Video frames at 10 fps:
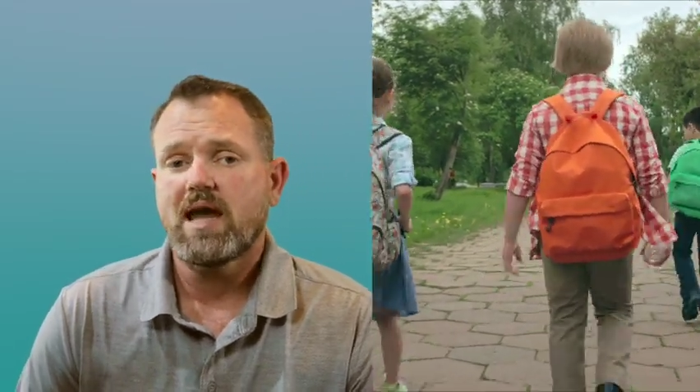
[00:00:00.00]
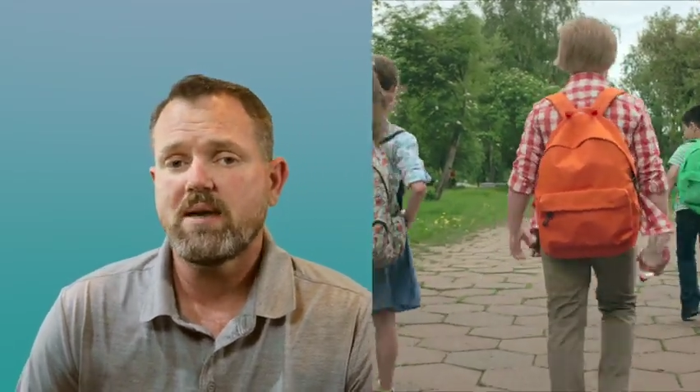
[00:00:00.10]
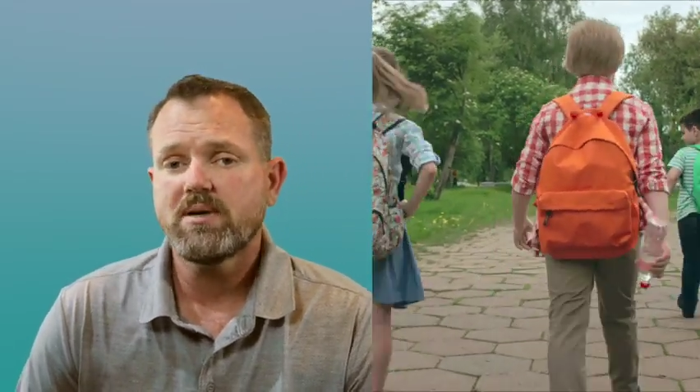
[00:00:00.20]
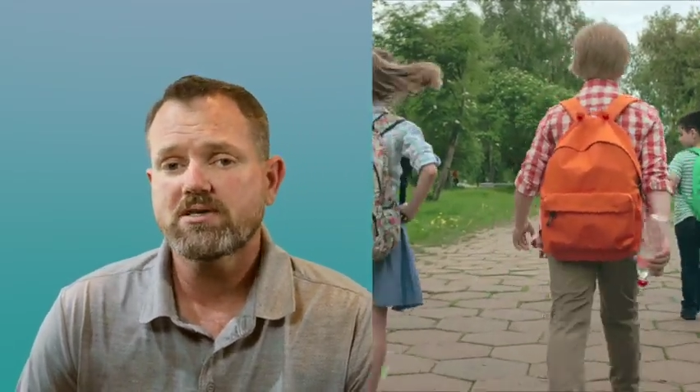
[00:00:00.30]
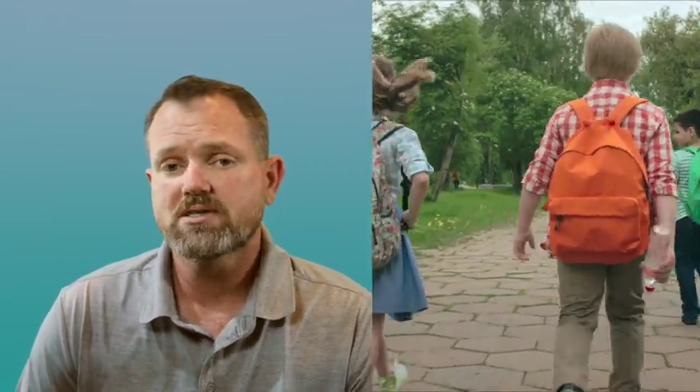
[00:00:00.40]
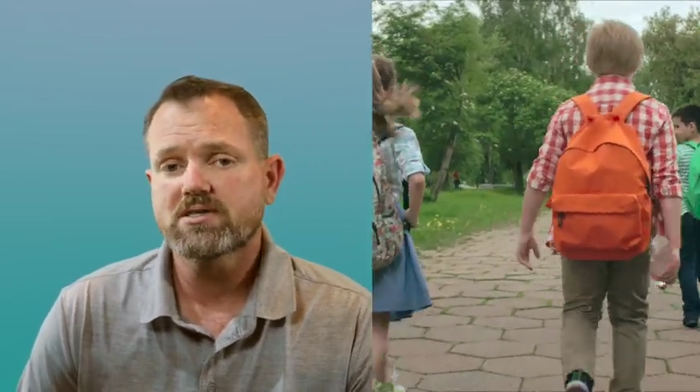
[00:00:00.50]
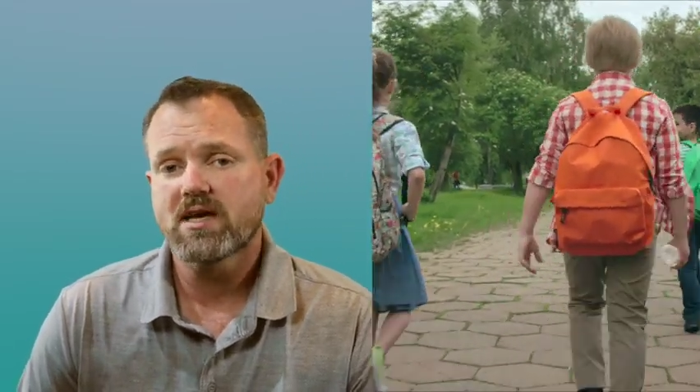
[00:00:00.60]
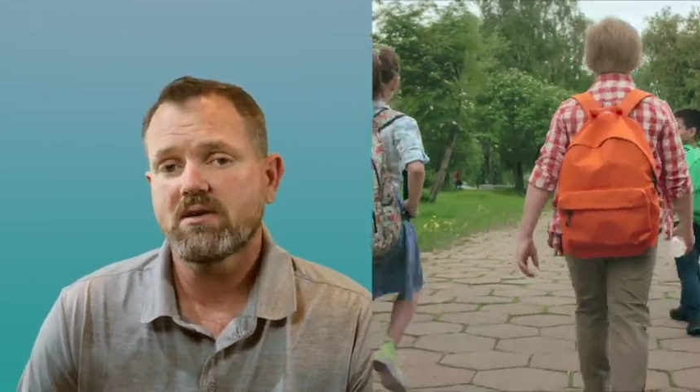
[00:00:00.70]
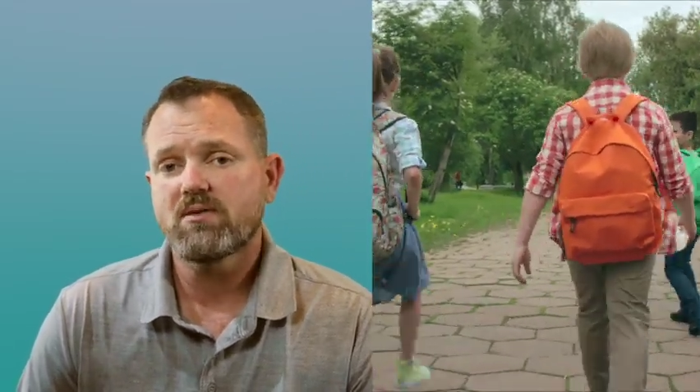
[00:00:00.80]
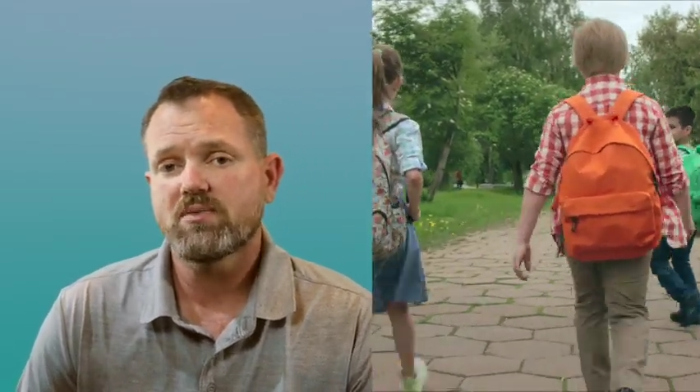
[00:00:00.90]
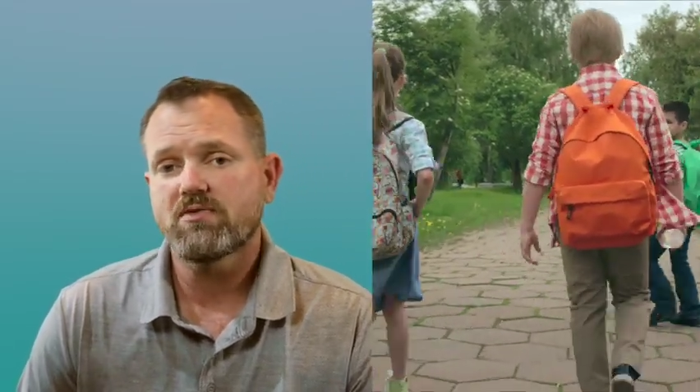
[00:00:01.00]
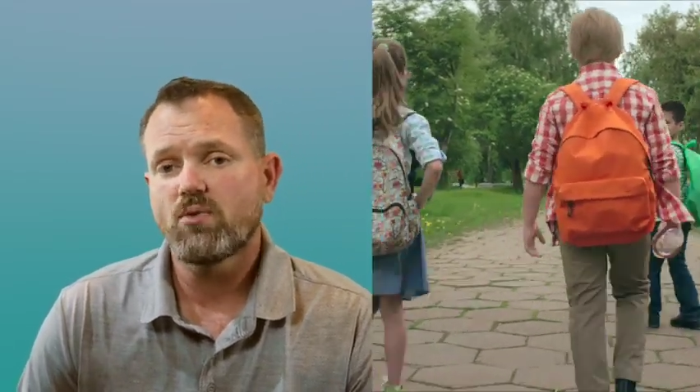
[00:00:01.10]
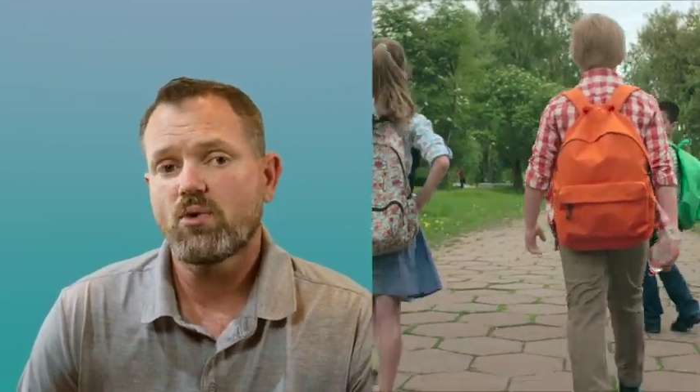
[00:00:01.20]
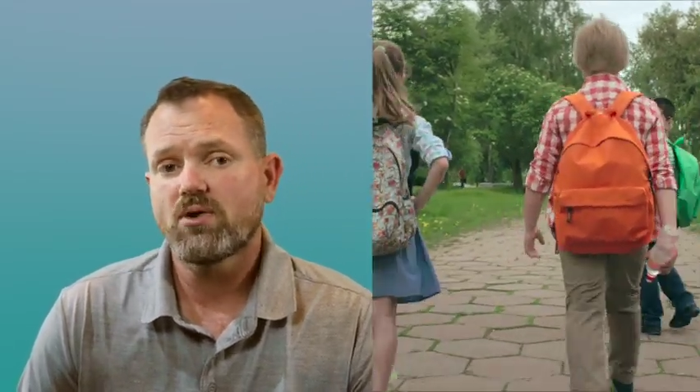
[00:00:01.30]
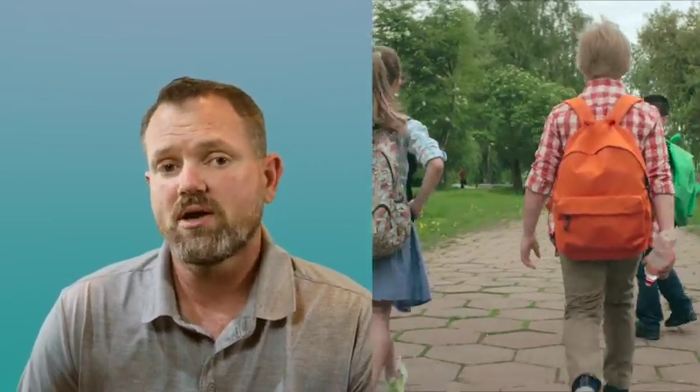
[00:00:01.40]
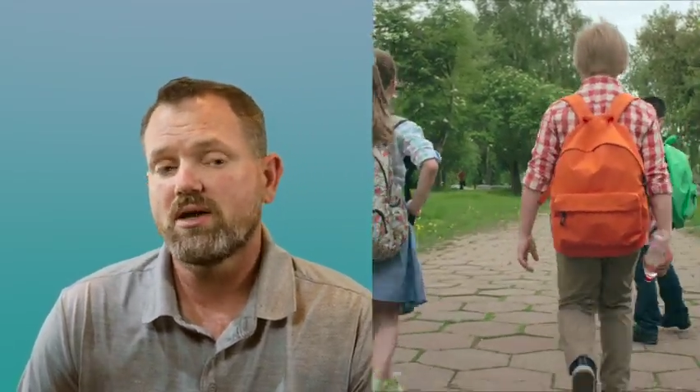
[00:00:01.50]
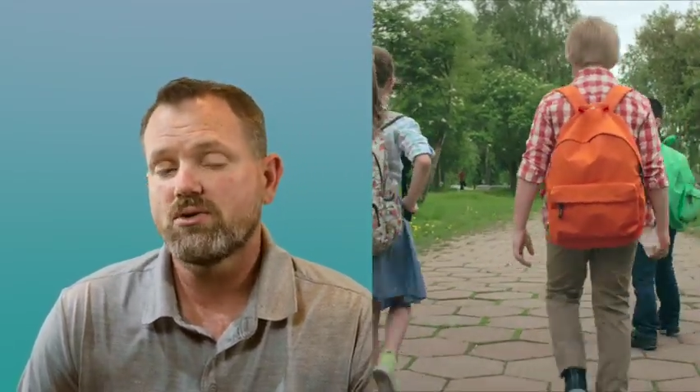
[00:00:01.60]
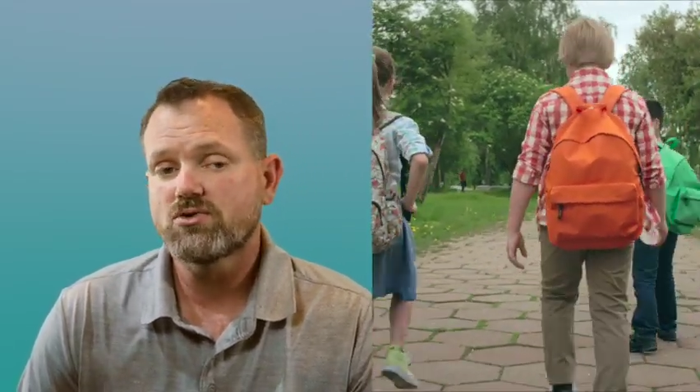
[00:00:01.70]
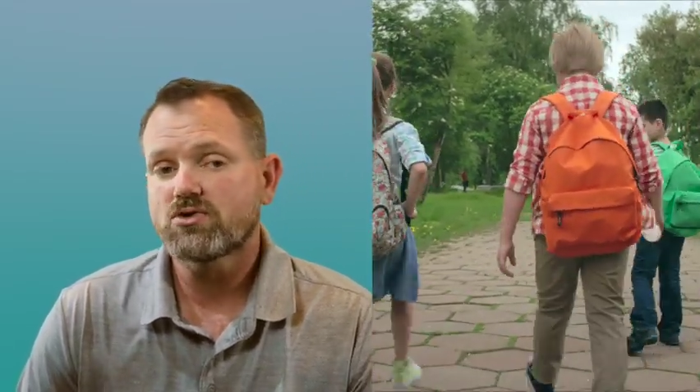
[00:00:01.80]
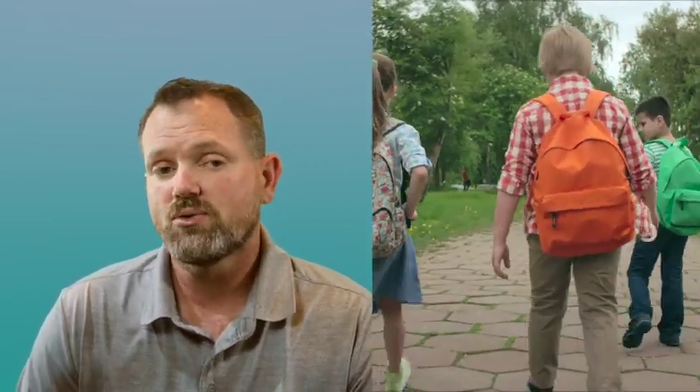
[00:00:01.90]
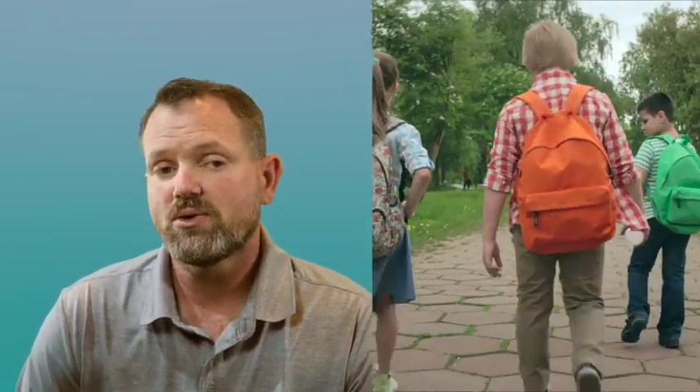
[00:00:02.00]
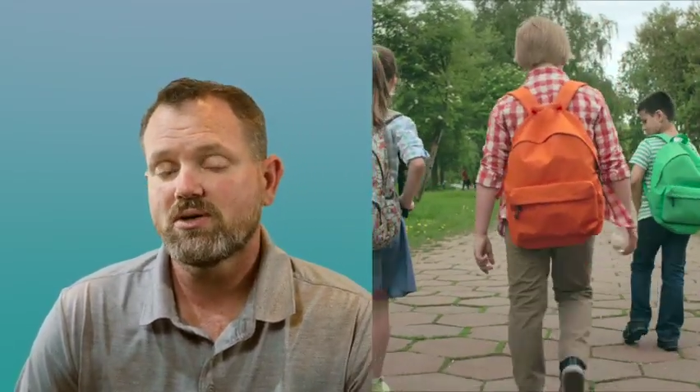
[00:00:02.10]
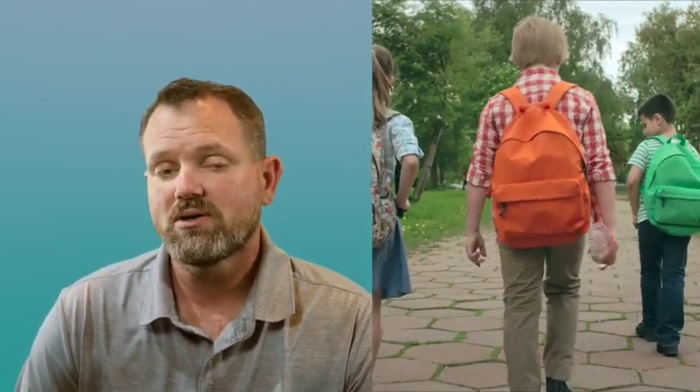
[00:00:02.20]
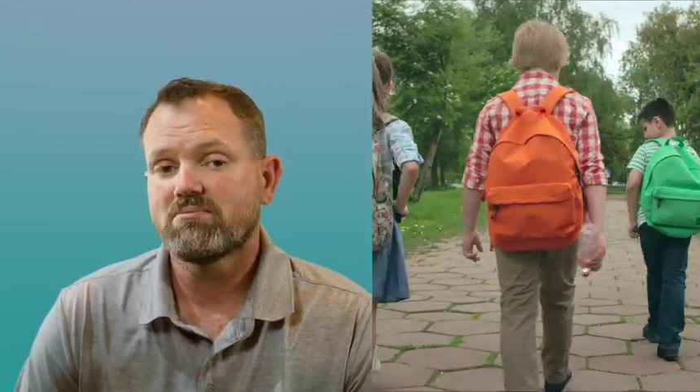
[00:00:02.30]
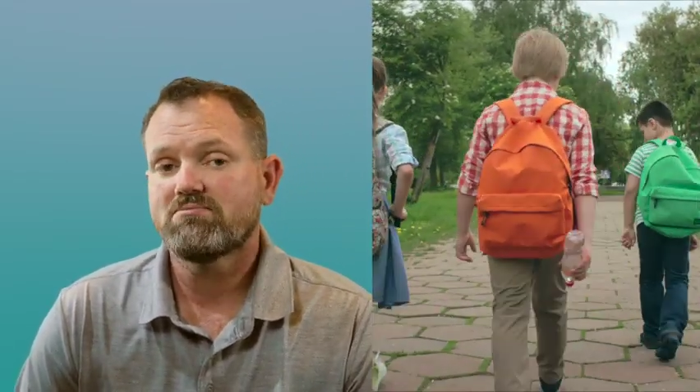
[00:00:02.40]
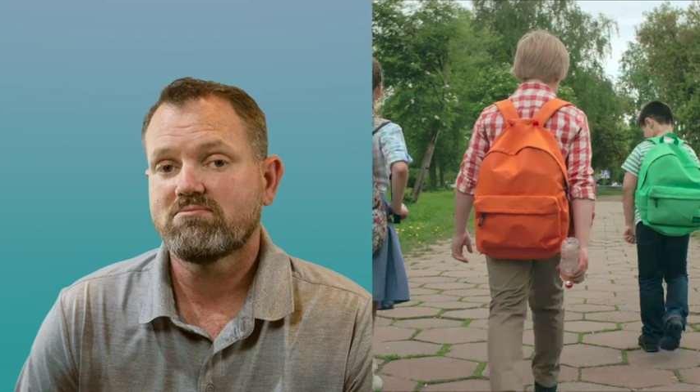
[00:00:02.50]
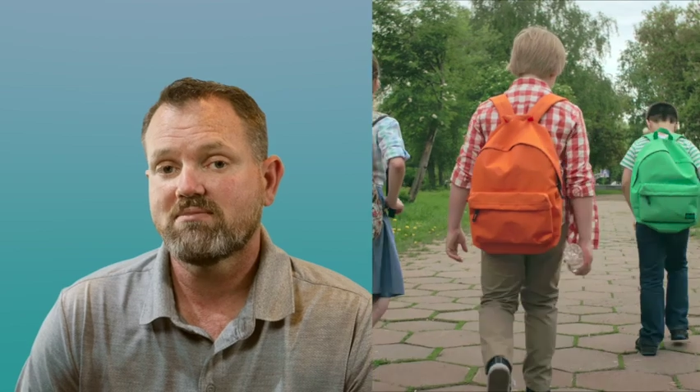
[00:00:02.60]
Aiming to settle before a new school year,